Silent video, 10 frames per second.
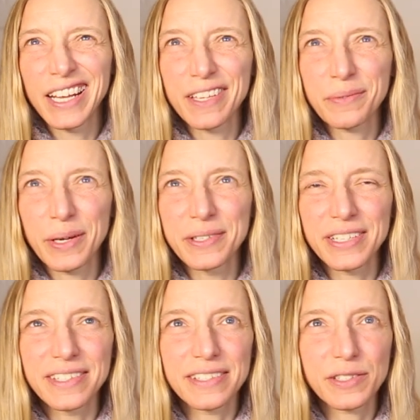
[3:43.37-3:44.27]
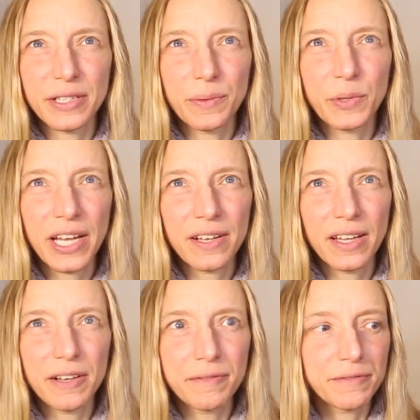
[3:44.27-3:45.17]
I guess what I would say is it's uh, without a
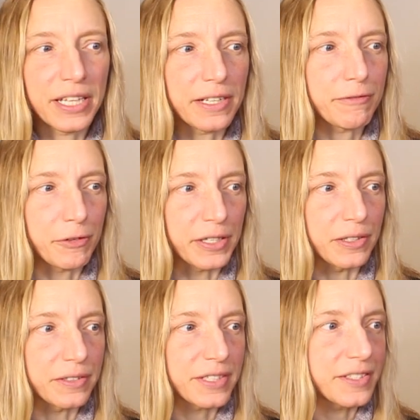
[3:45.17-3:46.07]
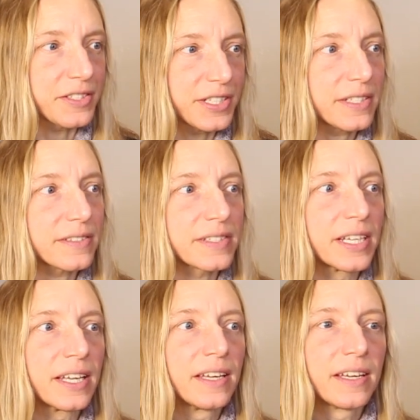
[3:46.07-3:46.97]
lot of like frills. It's just
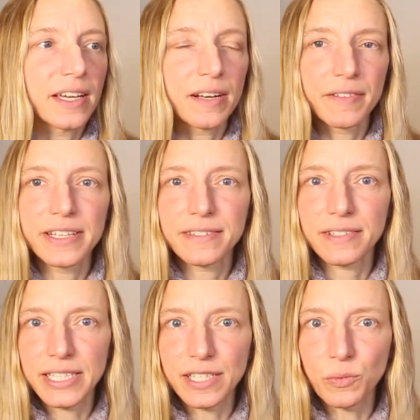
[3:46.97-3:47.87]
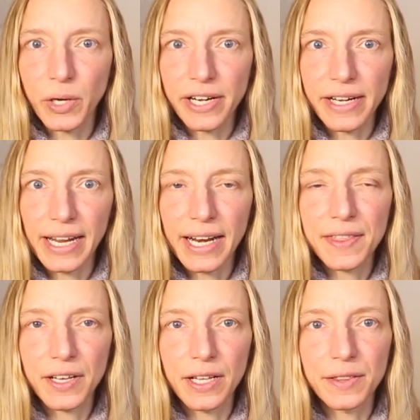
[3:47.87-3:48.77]
kind of nice clean wearing and
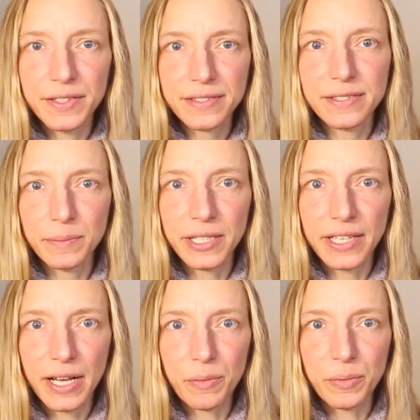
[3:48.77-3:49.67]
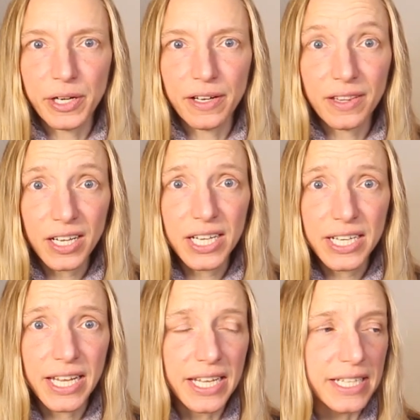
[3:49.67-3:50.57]
I thought this is something that I would wear a
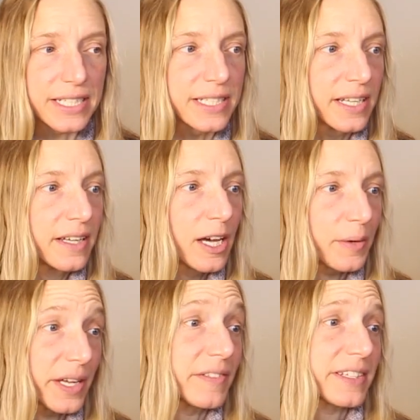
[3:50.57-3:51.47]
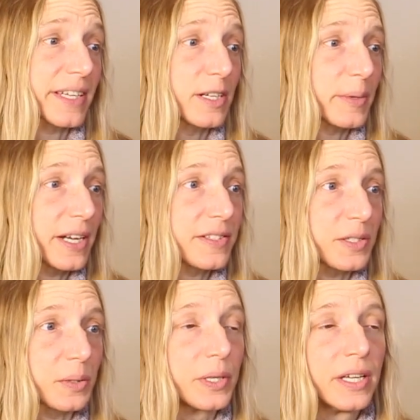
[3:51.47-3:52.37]
lot and I'm kind of excited about it.
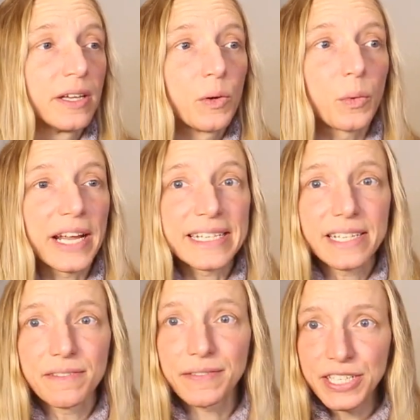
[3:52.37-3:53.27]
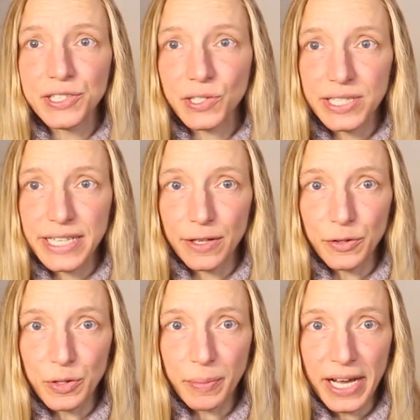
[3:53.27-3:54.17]
So when I did eventually
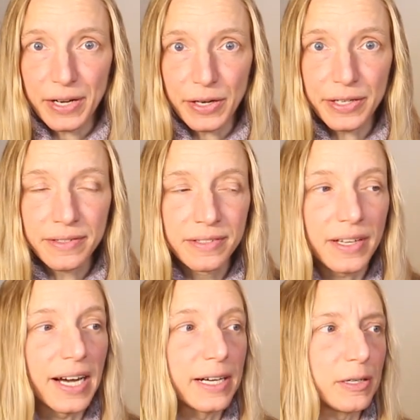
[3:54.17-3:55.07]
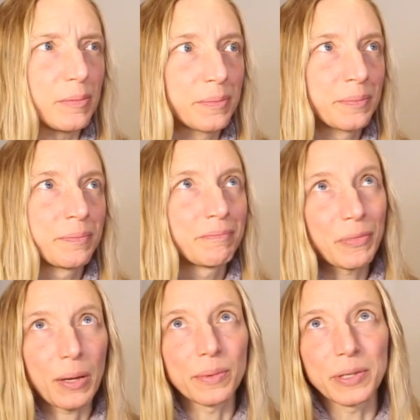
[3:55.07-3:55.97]
download the pattern, um,
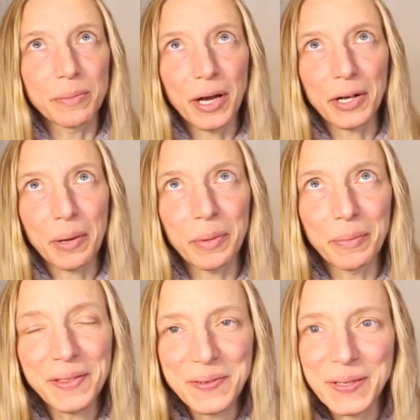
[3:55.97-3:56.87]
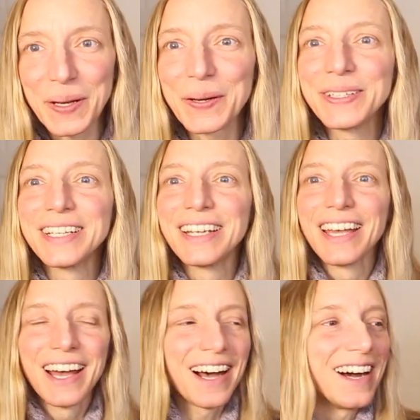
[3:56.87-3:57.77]
probably about a couple months ago,
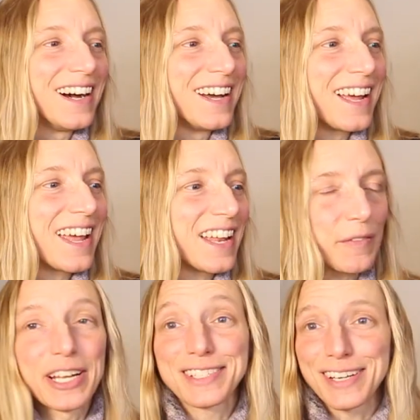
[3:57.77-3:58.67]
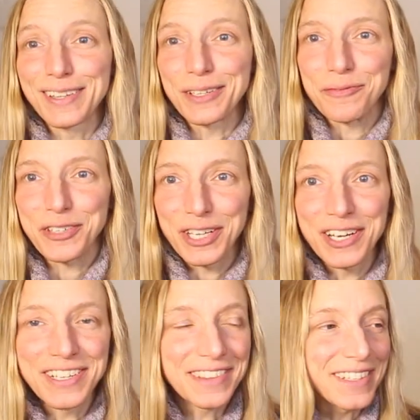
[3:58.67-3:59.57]
uh, and when I started looking for
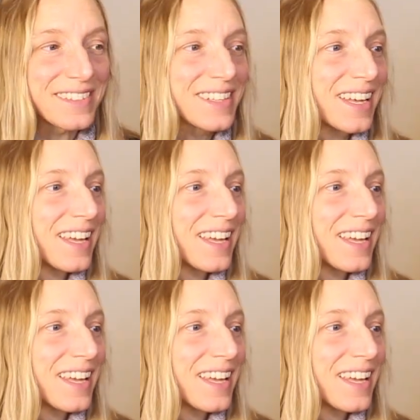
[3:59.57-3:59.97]
yarn and things,